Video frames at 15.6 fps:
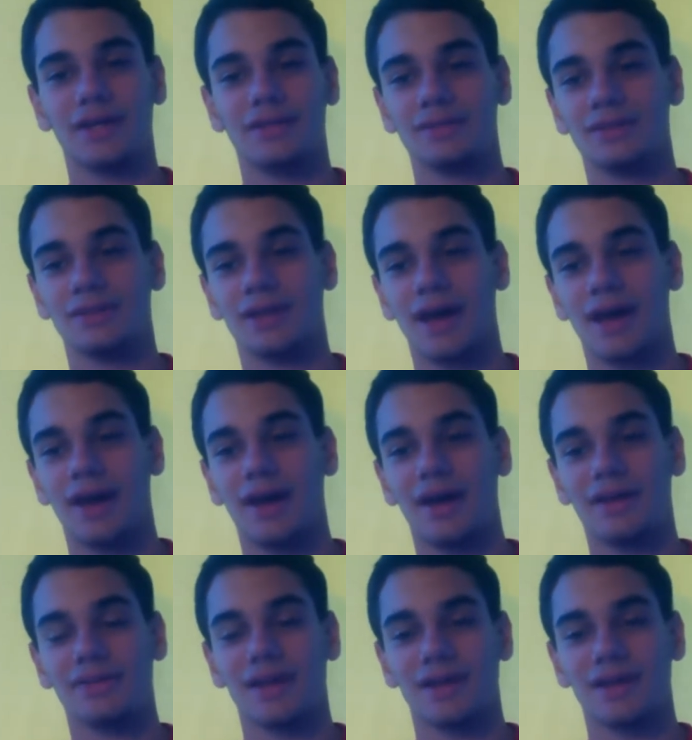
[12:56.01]
And
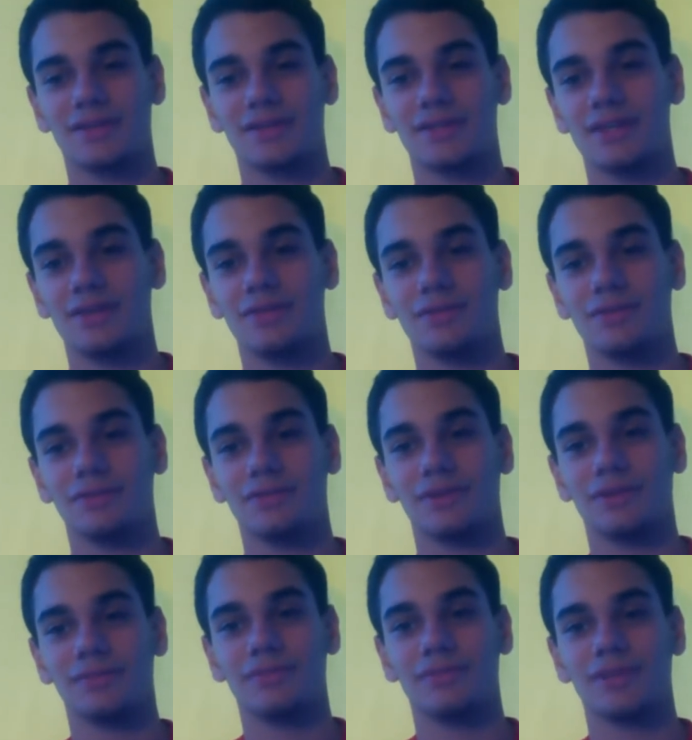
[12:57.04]
seeing
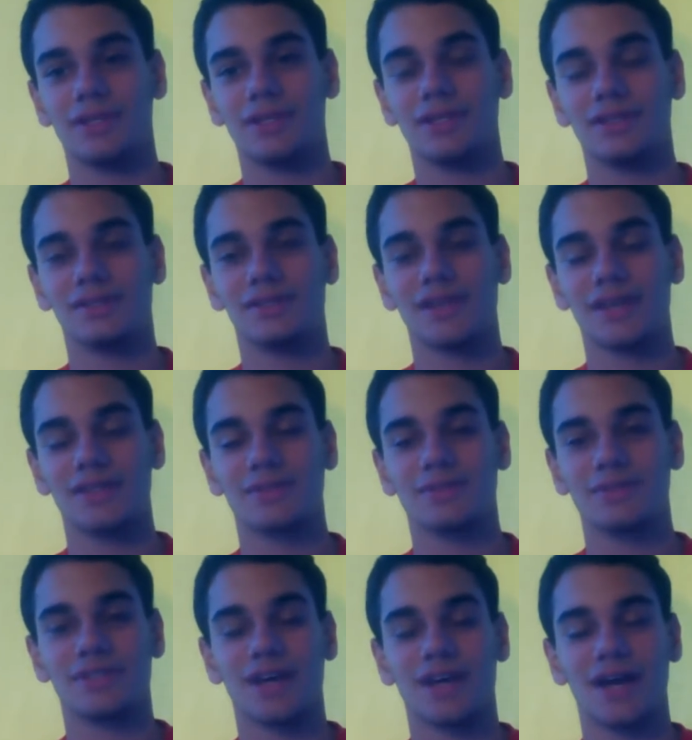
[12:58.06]
him in
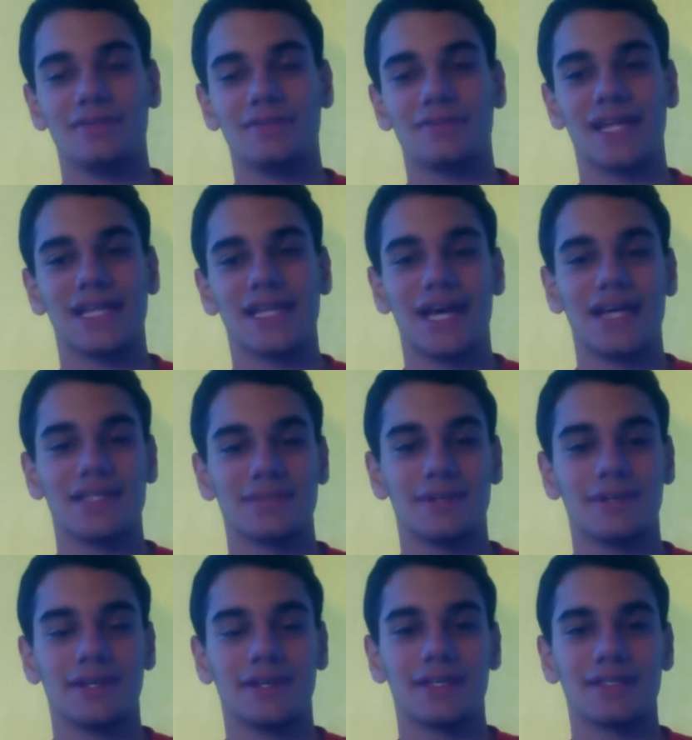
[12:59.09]
desperate times, in that last
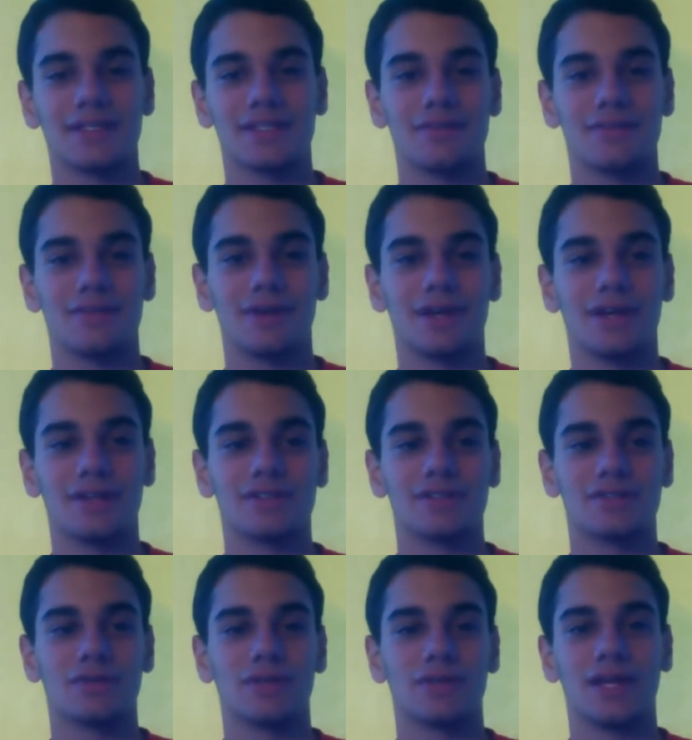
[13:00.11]
minute against Iran,
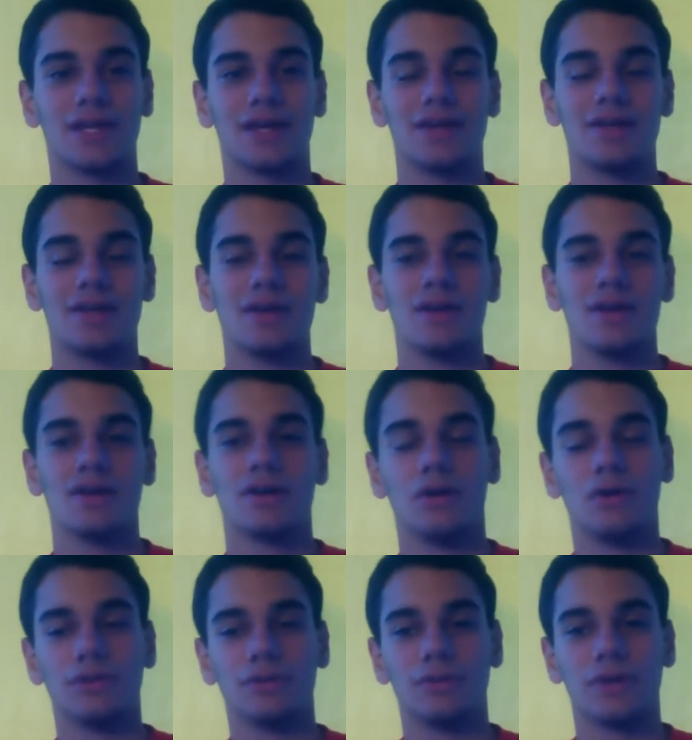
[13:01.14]
scoring that
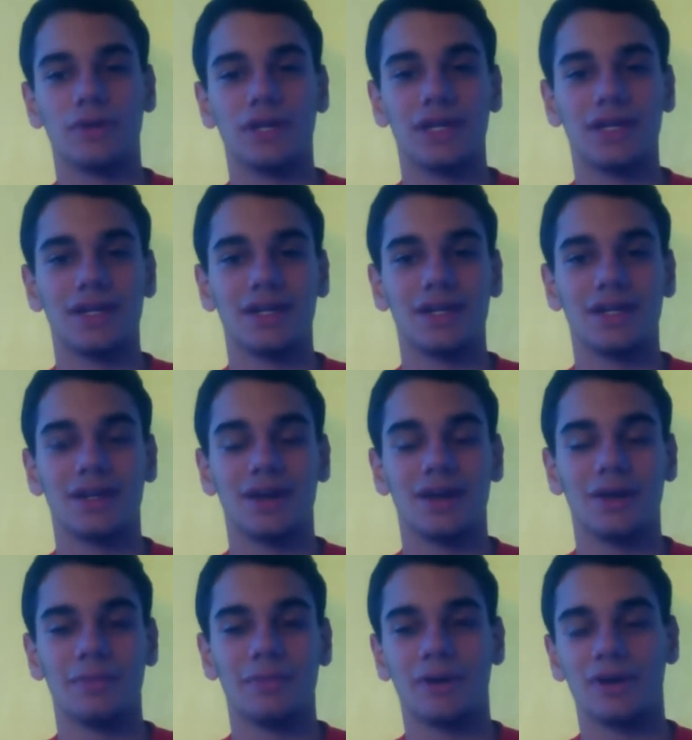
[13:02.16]
goal to win it and
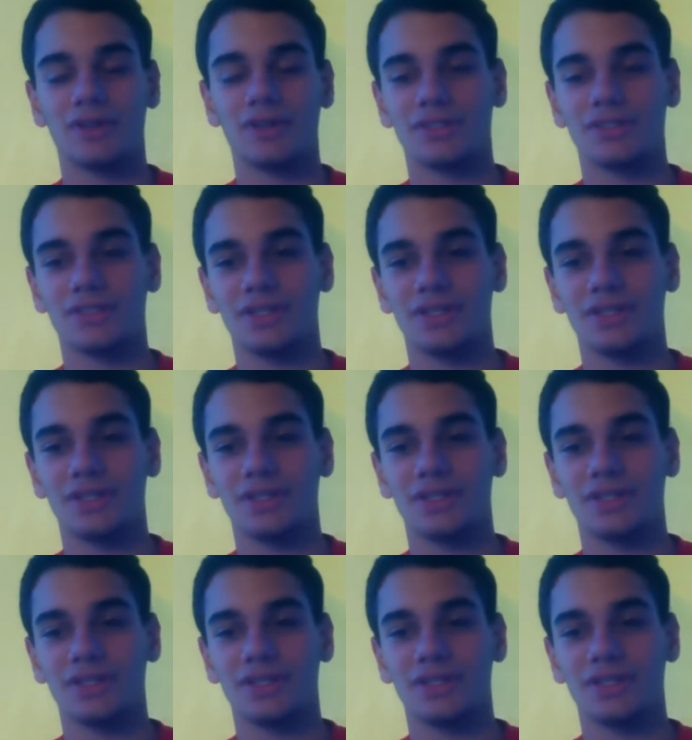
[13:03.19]
help Argentina